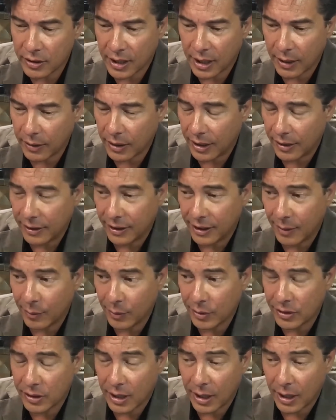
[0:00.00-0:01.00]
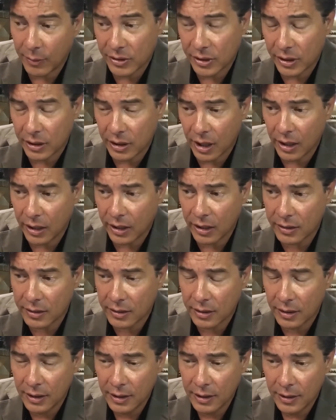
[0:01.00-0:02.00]
I think I was the
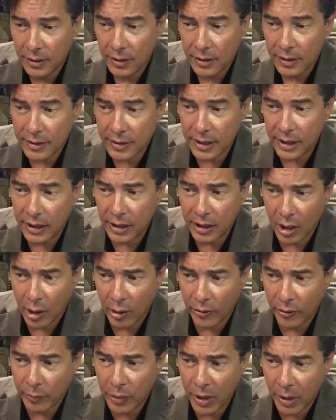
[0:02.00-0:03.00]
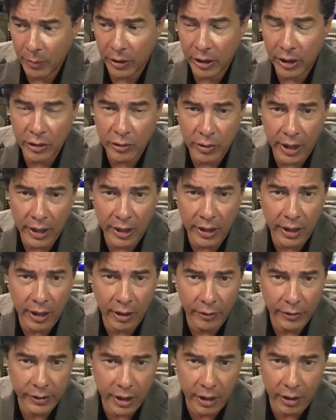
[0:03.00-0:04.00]
youngest CEO of a publicly traded
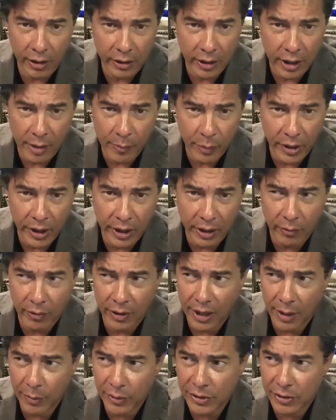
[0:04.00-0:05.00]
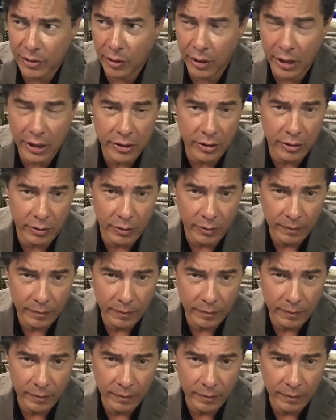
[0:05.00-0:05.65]
healthcare company when I was 32.